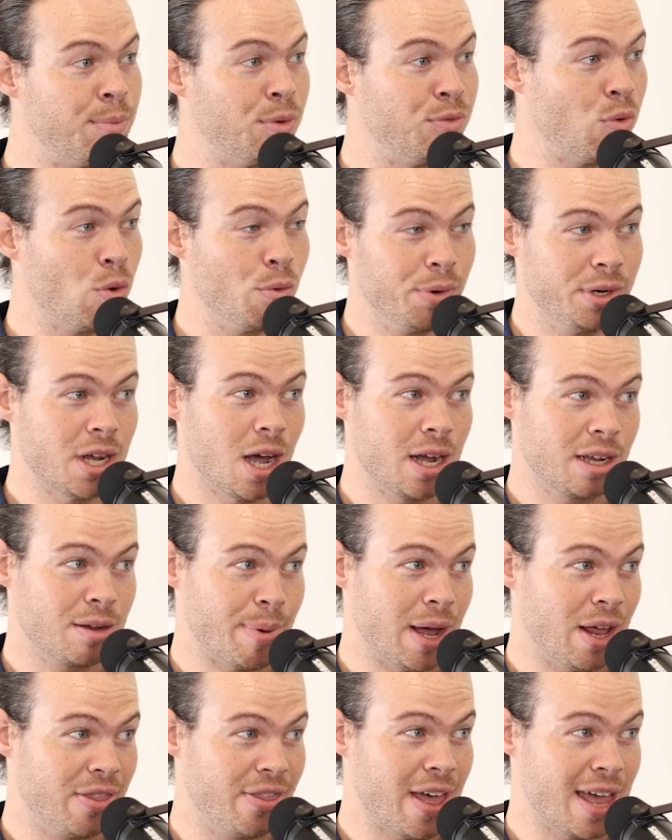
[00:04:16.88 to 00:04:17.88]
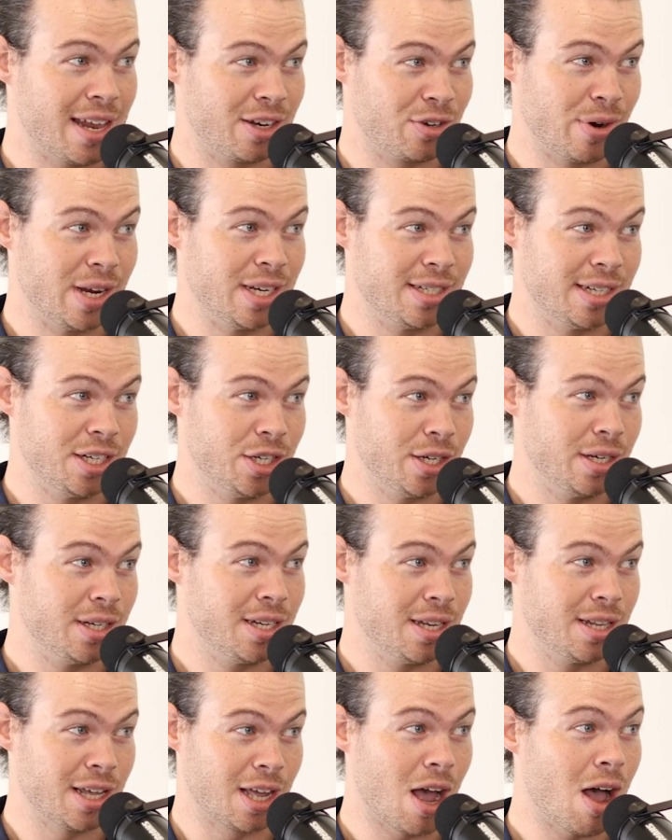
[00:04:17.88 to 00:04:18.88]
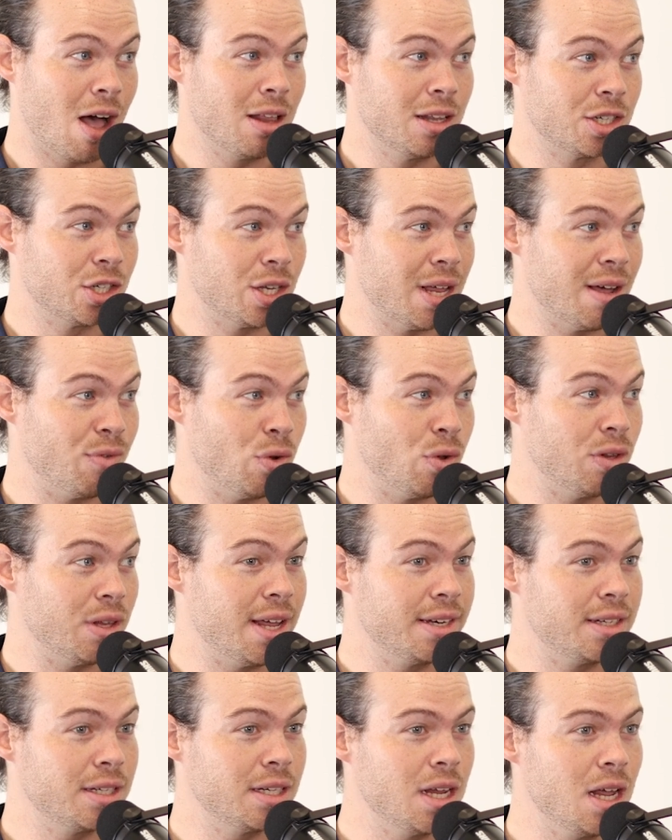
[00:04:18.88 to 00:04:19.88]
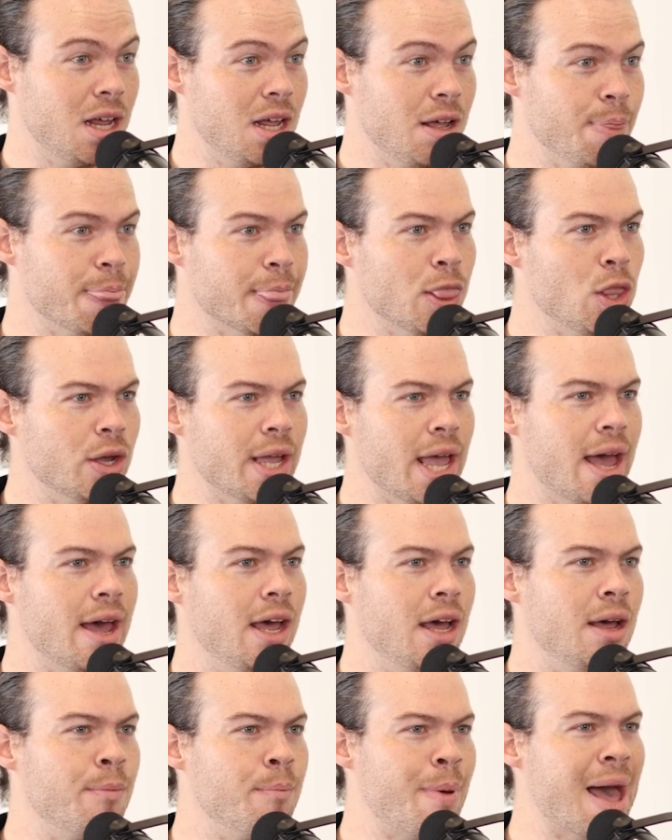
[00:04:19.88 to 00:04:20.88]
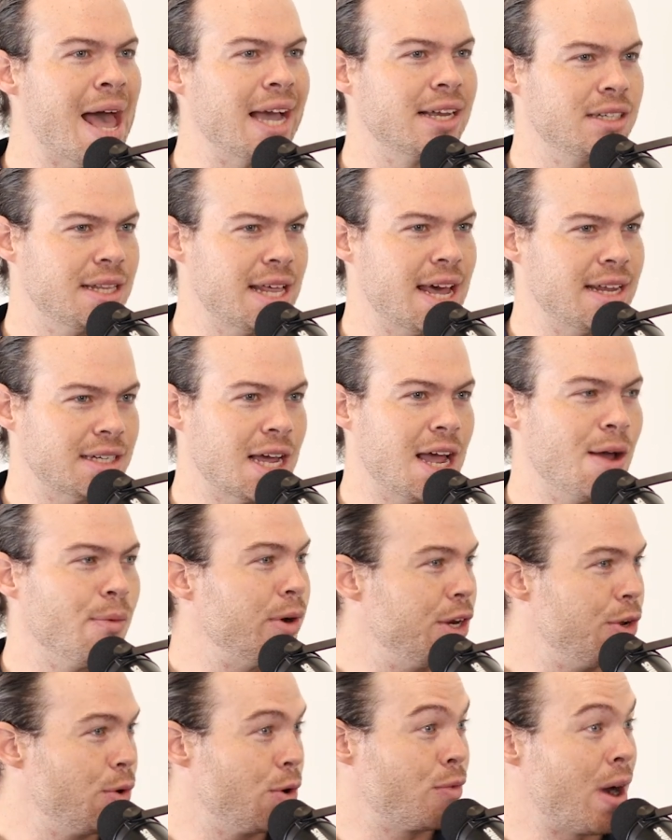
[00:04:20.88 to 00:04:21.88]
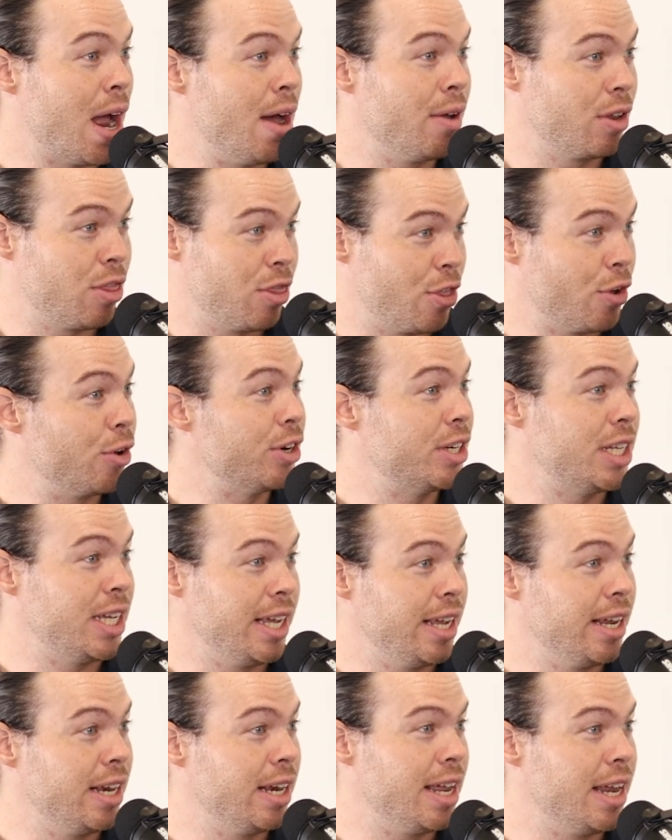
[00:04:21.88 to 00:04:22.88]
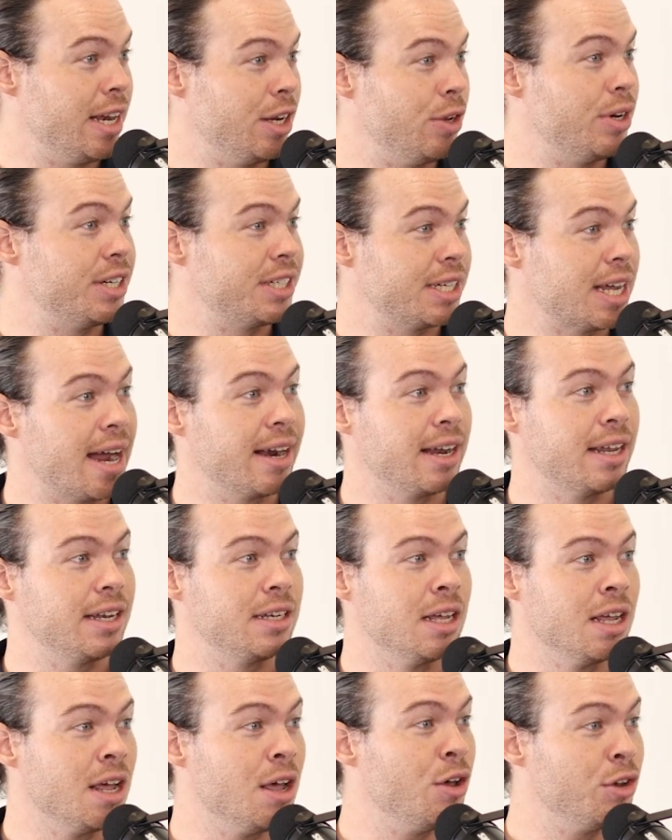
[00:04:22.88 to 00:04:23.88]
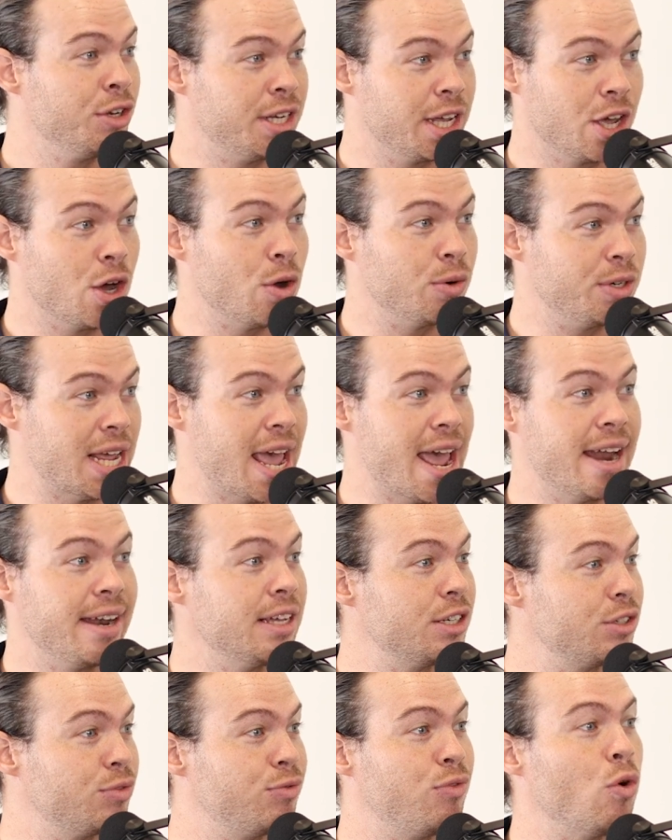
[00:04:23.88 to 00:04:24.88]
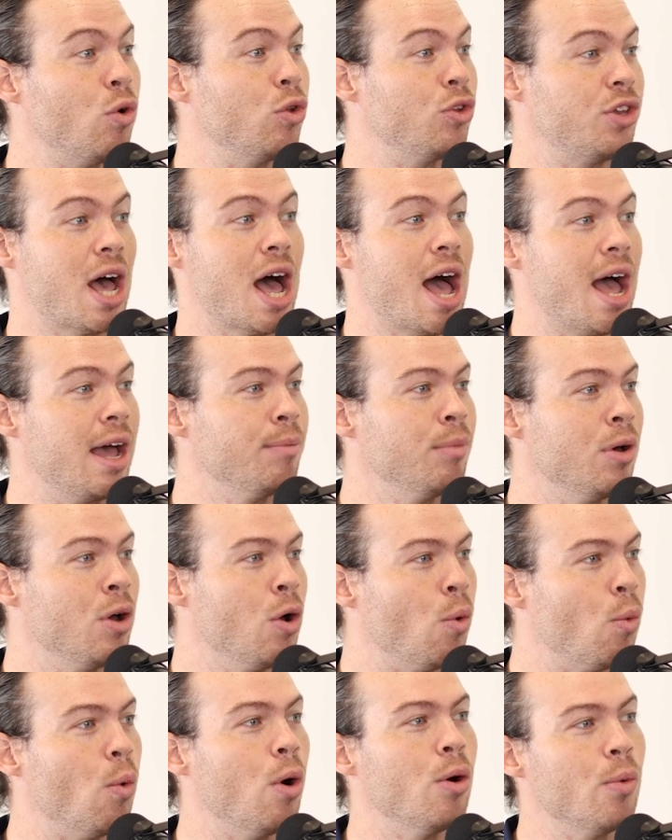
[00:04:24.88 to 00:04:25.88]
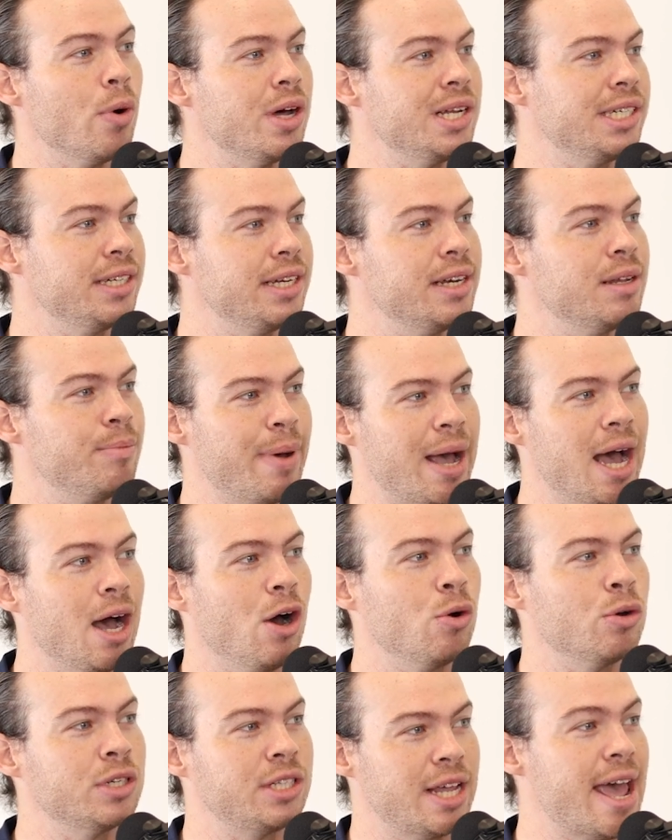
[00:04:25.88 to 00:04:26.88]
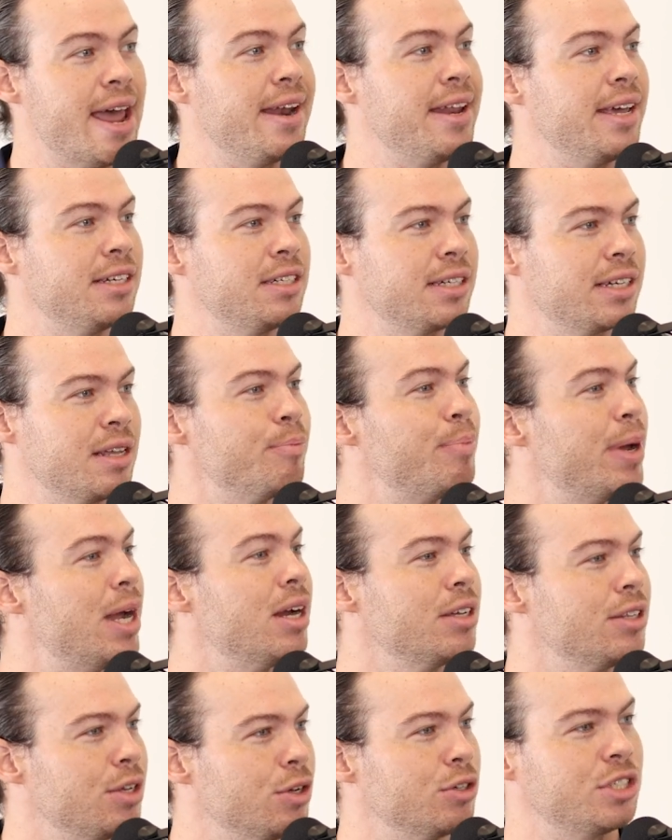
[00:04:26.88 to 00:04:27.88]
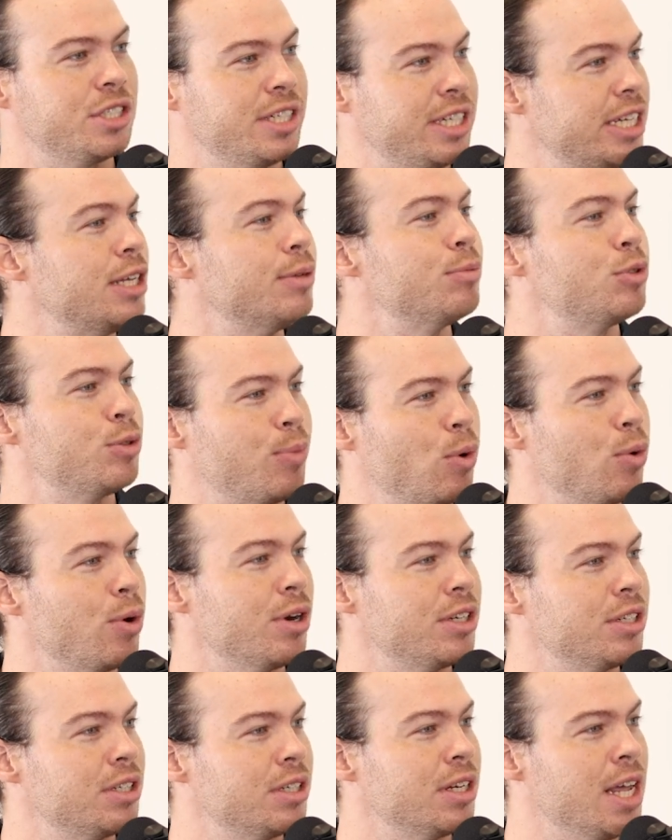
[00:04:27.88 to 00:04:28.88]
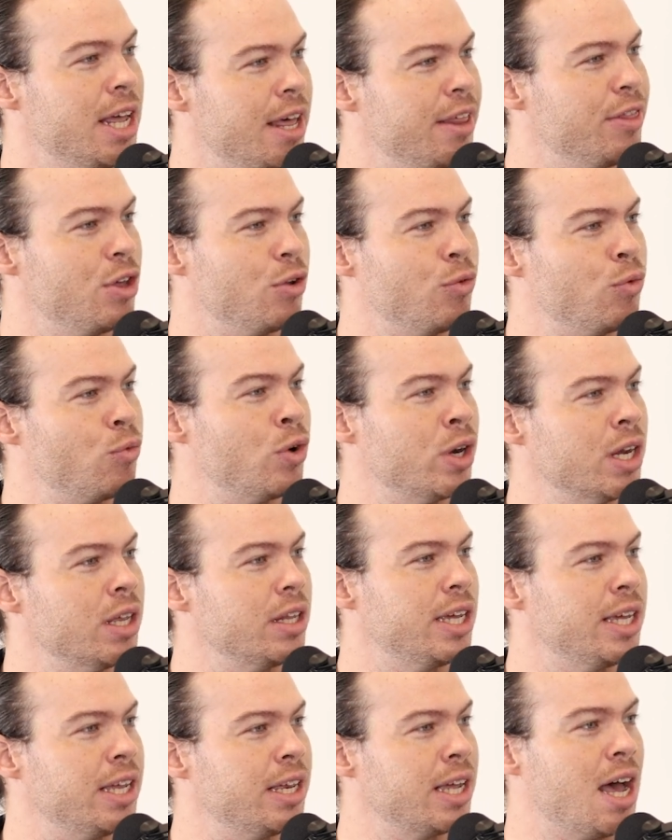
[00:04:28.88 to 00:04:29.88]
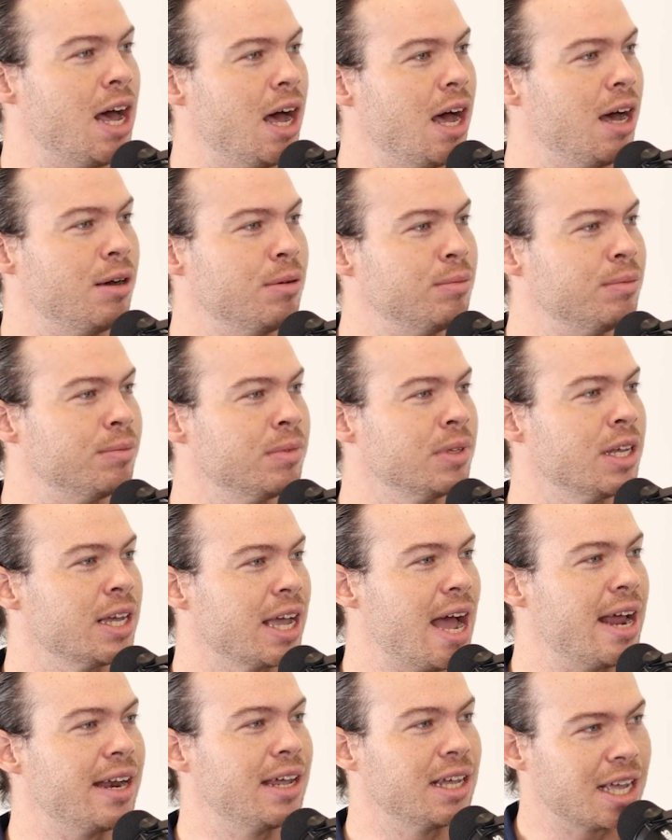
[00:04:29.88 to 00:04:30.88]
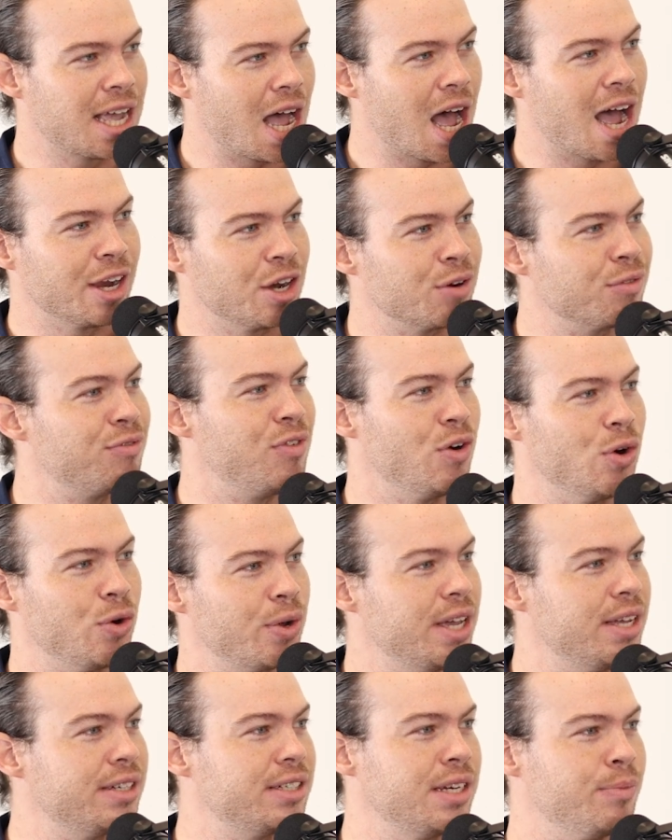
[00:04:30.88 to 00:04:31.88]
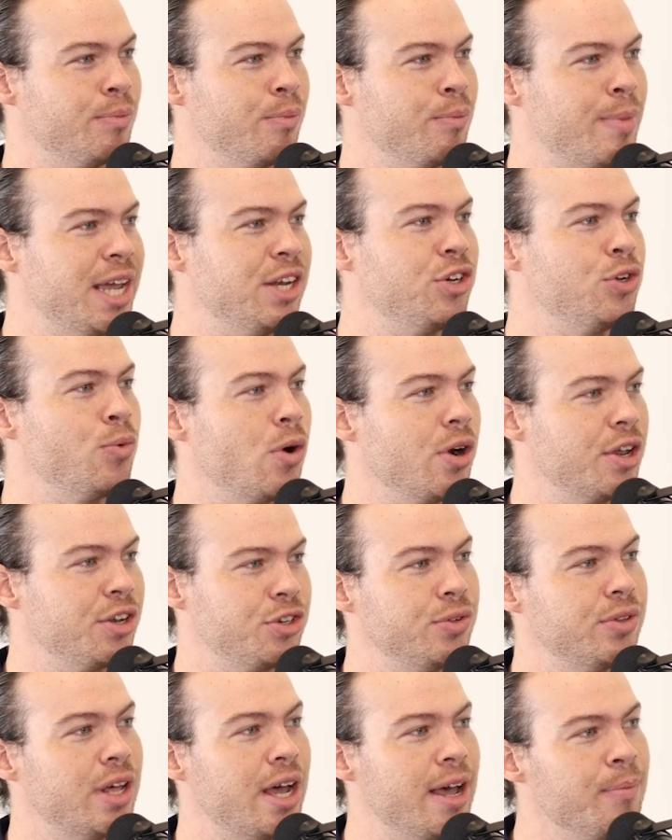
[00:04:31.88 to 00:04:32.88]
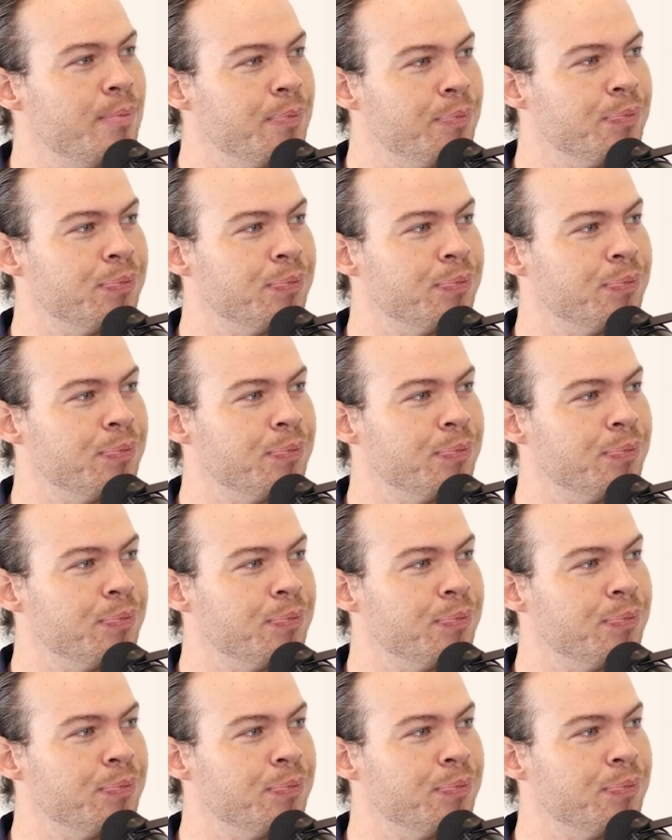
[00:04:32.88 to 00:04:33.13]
before we talk about that transition to the college level, let's look back to that time when you were around 13 and you decided to go tennis full time. What was it about tennis compared to those team sports that really kind of caught your focus and made you want to do that?